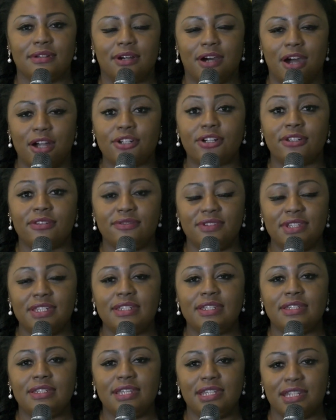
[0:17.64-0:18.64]
are
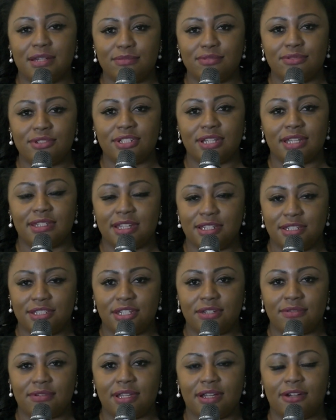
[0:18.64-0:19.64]
convening in Abuja,
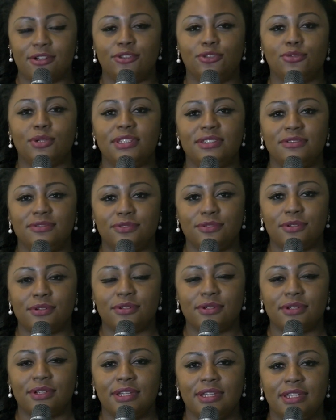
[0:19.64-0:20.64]
Nigeria on
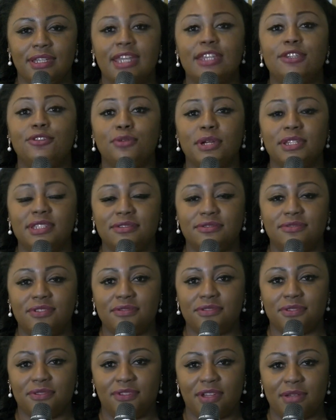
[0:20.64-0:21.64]
24 and
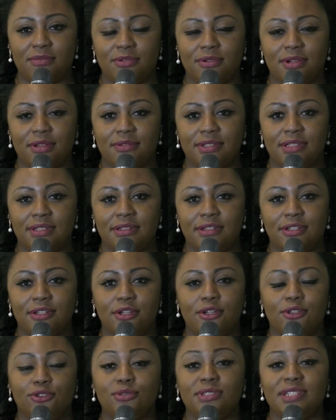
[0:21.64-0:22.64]
25th February
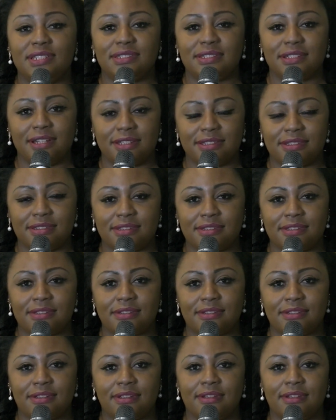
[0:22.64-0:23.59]
to discuss